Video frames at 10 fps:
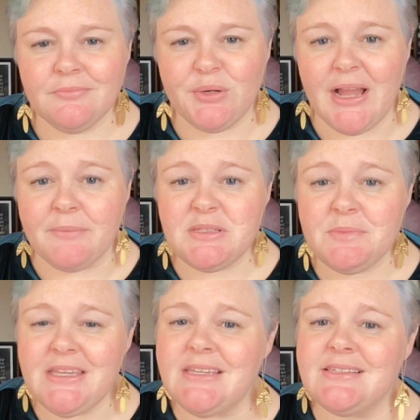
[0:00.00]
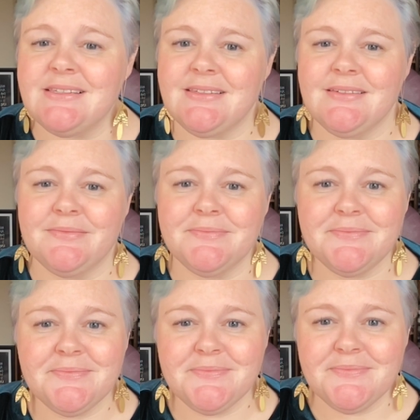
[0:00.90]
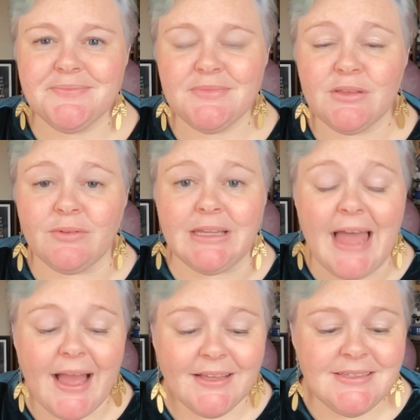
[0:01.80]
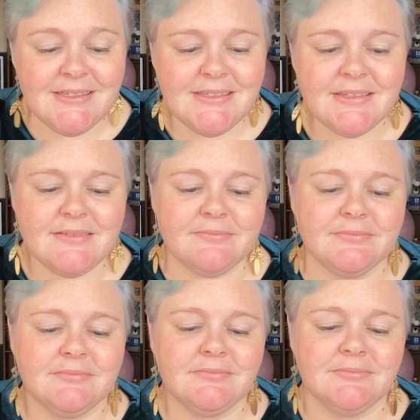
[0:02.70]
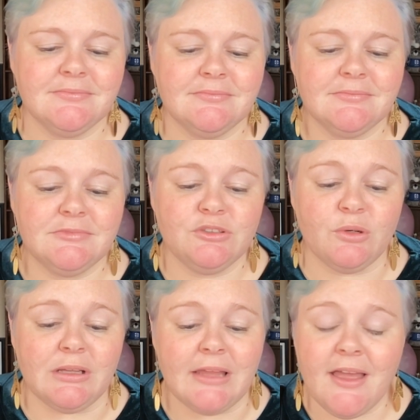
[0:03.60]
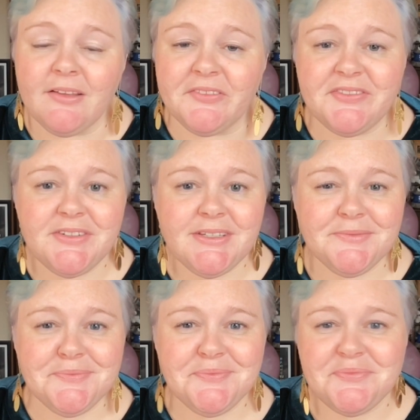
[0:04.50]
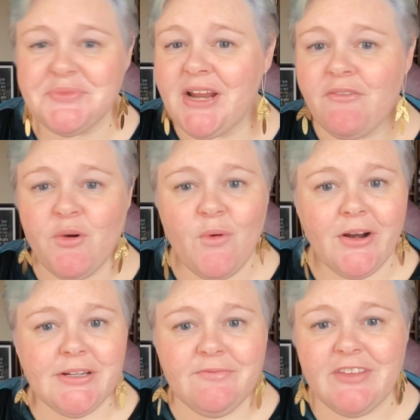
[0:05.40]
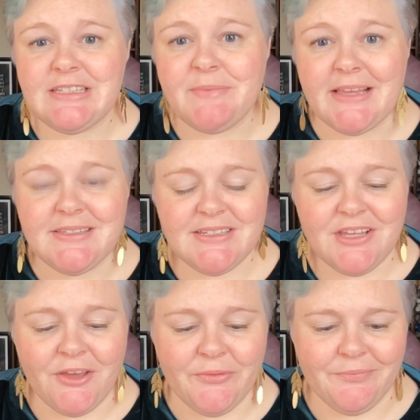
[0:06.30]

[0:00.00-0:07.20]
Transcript: Perhaps peace, relaxed, or loved, whatever word fits best to you.